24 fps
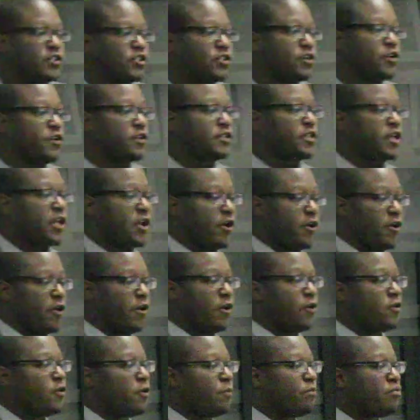insurance
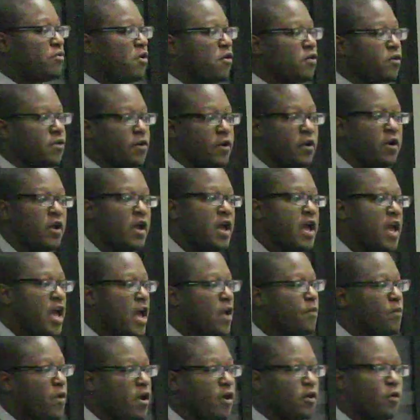carrier, your broker,
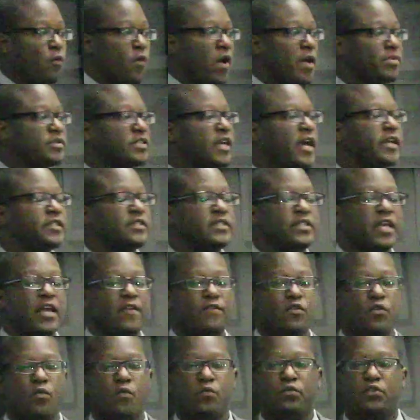and regular websites
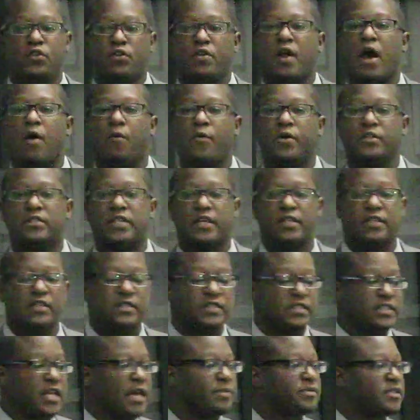if you do not want to take the
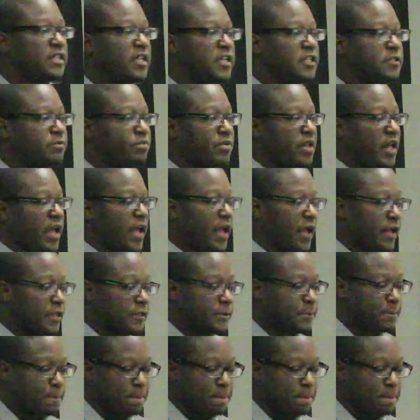subsidy plan.